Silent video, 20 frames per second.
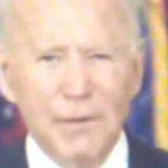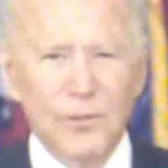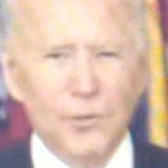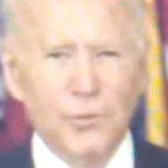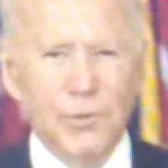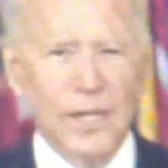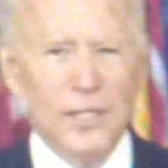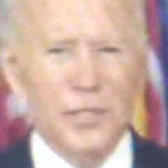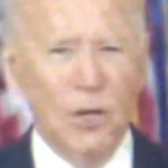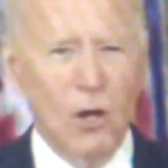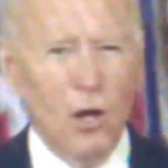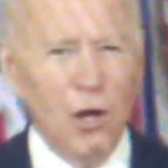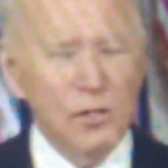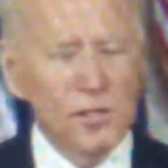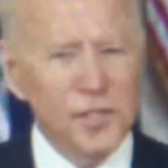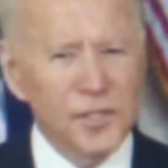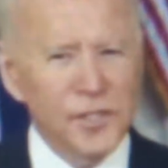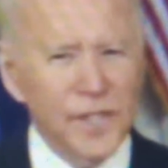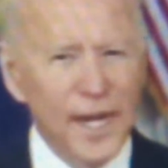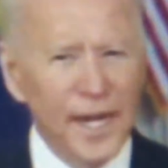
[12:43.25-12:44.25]
will direct
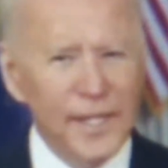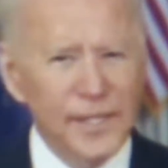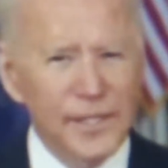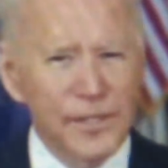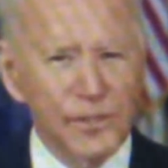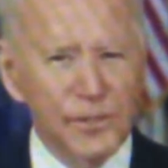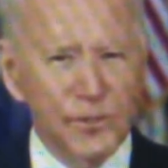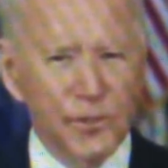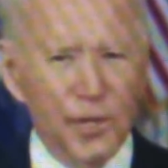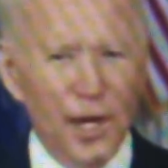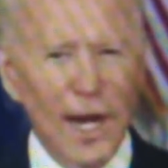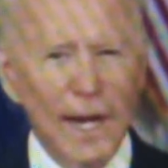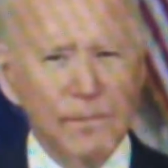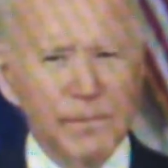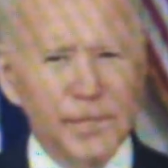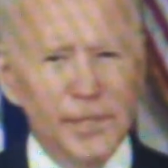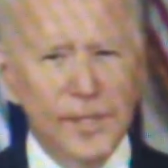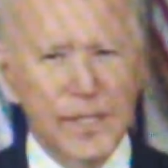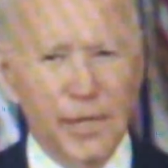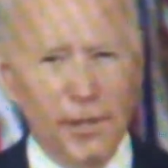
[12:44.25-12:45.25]
all states,
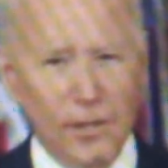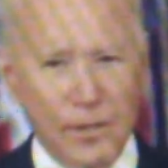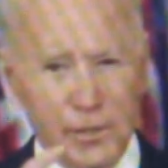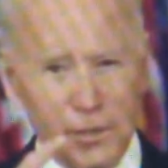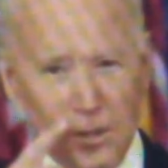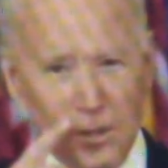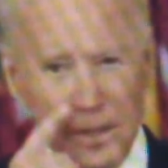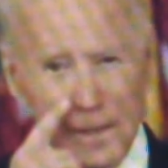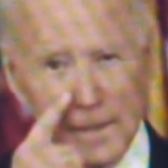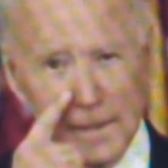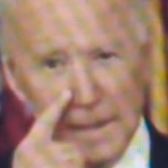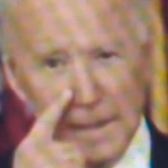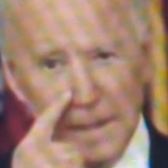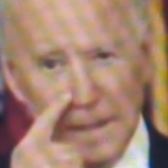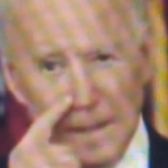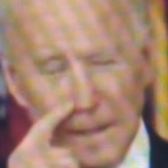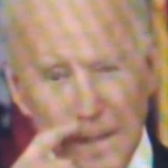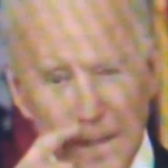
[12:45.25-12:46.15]
tribes, and territories